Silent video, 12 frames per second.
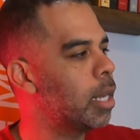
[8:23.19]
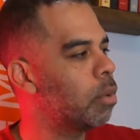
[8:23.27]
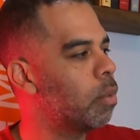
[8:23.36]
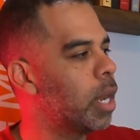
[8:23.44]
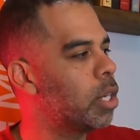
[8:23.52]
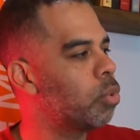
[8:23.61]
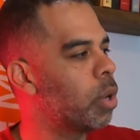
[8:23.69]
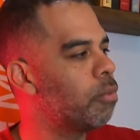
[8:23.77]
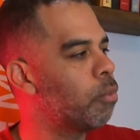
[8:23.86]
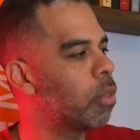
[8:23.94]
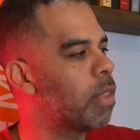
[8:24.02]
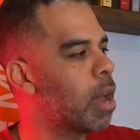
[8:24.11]
It weighed
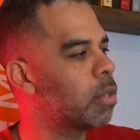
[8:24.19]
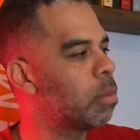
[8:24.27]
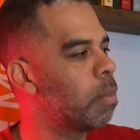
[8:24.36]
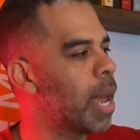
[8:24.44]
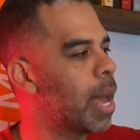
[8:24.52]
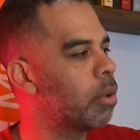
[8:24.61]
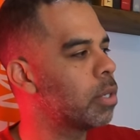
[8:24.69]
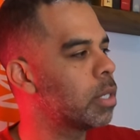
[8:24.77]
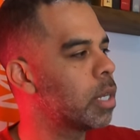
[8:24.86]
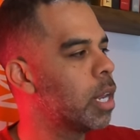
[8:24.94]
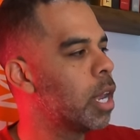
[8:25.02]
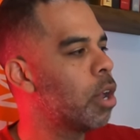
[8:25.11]
twenty-four thousand
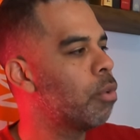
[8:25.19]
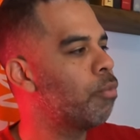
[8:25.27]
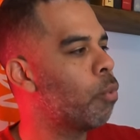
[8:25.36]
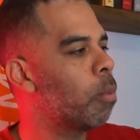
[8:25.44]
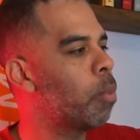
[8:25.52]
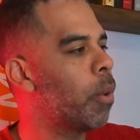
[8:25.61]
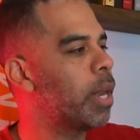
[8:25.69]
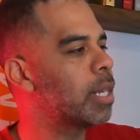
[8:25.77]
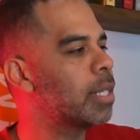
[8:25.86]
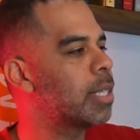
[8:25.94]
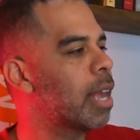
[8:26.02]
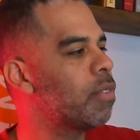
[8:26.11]
pounds, four
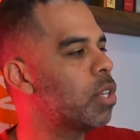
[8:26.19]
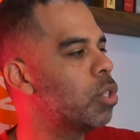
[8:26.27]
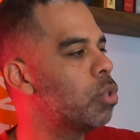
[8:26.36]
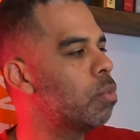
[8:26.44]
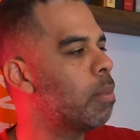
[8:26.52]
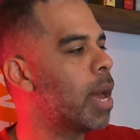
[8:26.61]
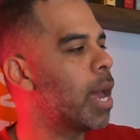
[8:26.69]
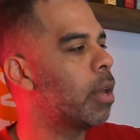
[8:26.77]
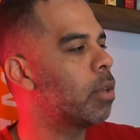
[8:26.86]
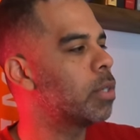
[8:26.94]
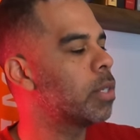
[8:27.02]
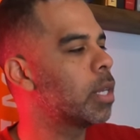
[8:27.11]
point seven two
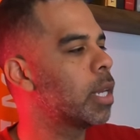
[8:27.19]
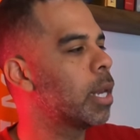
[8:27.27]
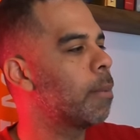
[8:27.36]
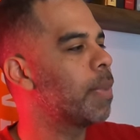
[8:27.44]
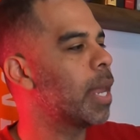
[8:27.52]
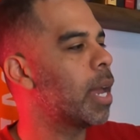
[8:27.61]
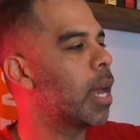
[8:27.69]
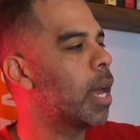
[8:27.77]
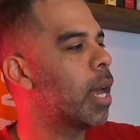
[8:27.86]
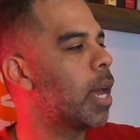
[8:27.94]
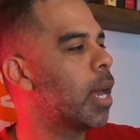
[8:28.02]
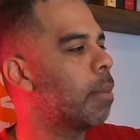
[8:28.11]
miles
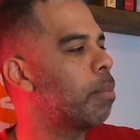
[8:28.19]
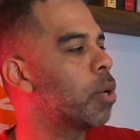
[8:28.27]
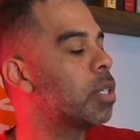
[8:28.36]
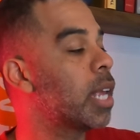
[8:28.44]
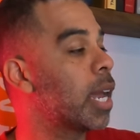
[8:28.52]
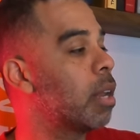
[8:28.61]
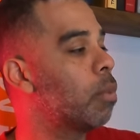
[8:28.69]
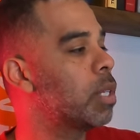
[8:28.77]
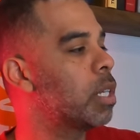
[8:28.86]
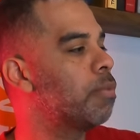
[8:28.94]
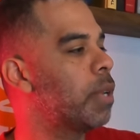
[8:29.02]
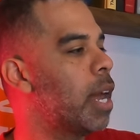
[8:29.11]
Uh, per second was
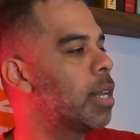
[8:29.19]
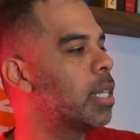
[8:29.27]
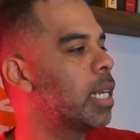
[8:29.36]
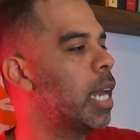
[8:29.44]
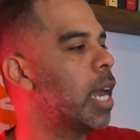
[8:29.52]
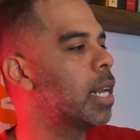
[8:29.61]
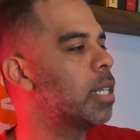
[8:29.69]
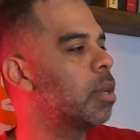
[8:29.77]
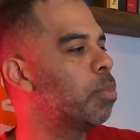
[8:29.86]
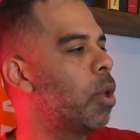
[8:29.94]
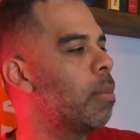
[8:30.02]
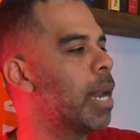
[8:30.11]
its velocity, and its
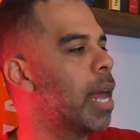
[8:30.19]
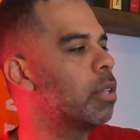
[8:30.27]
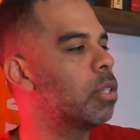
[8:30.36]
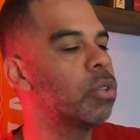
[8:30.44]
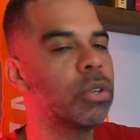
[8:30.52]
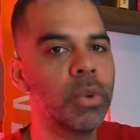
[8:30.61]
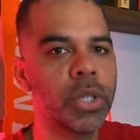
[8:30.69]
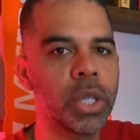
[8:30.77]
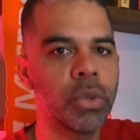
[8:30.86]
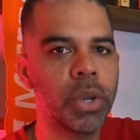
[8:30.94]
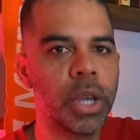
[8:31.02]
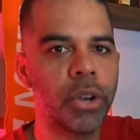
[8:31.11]
deployment altitude was
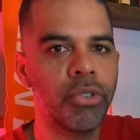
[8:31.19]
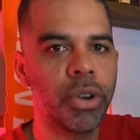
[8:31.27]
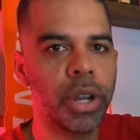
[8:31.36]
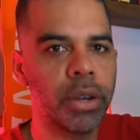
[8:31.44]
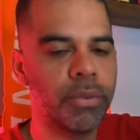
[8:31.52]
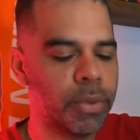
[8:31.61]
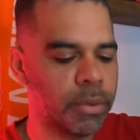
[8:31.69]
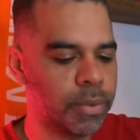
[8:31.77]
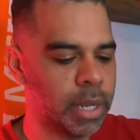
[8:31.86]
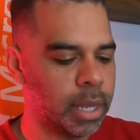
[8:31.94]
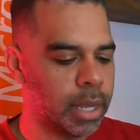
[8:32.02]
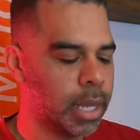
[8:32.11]
three hundred
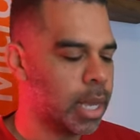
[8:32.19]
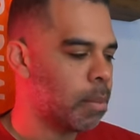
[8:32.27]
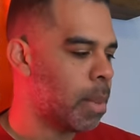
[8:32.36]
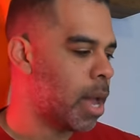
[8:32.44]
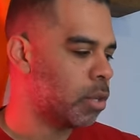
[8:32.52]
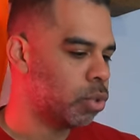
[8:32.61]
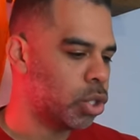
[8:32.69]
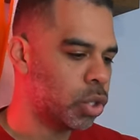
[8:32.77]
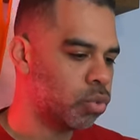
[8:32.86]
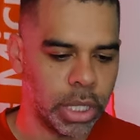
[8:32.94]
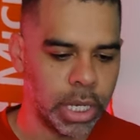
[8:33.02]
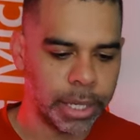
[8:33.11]
fifty miles, which
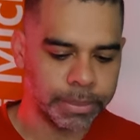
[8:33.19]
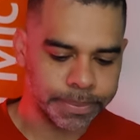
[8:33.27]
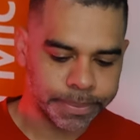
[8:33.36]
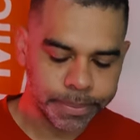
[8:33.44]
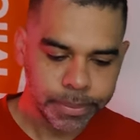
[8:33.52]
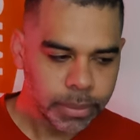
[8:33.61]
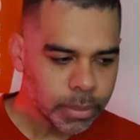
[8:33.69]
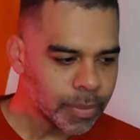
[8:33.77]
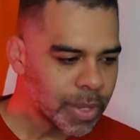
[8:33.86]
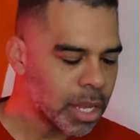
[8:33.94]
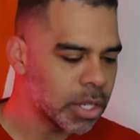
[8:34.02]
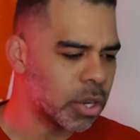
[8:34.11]
really neat.
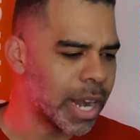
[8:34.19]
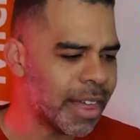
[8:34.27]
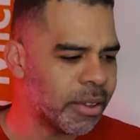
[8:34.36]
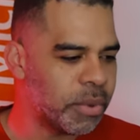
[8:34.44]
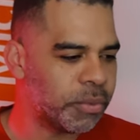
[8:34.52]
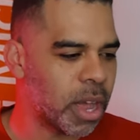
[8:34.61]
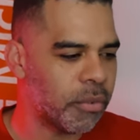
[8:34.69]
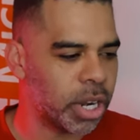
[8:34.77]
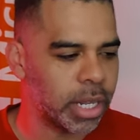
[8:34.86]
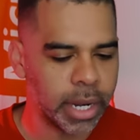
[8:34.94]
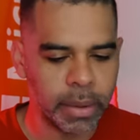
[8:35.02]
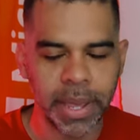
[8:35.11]
So now that we've
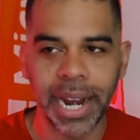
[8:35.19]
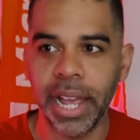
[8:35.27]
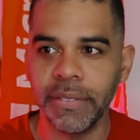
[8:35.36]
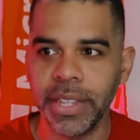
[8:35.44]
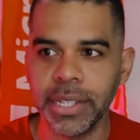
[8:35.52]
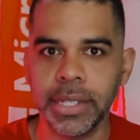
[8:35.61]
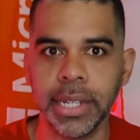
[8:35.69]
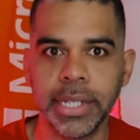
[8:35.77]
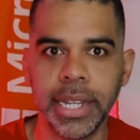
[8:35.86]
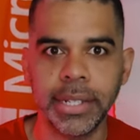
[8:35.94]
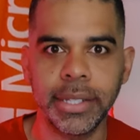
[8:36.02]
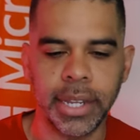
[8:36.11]
covered a little bit of the
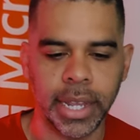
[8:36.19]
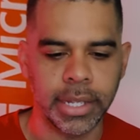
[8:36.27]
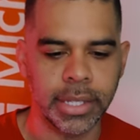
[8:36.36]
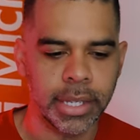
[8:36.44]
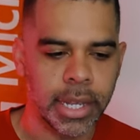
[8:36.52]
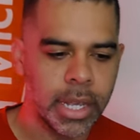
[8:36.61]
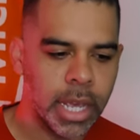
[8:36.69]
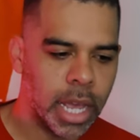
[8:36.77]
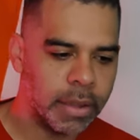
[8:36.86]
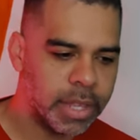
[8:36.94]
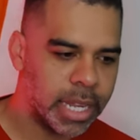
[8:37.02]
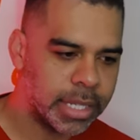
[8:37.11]
statistics
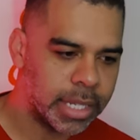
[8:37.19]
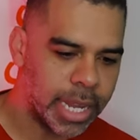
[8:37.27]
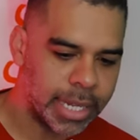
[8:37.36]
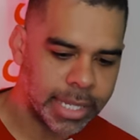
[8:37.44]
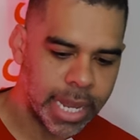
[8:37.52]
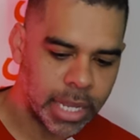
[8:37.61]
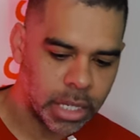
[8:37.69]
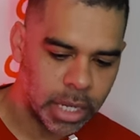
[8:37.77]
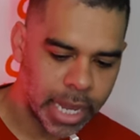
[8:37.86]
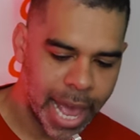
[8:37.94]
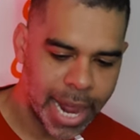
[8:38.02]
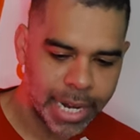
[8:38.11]
of this, let's take a
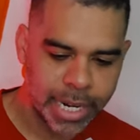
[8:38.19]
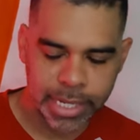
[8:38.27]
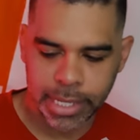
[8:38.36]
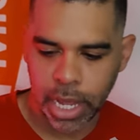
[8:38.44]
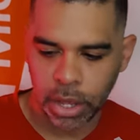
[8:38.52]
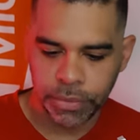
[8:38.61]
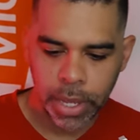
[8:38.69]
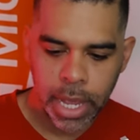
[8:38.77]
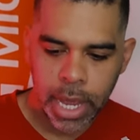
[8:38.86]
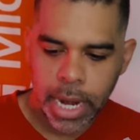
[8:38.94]
look at it itself.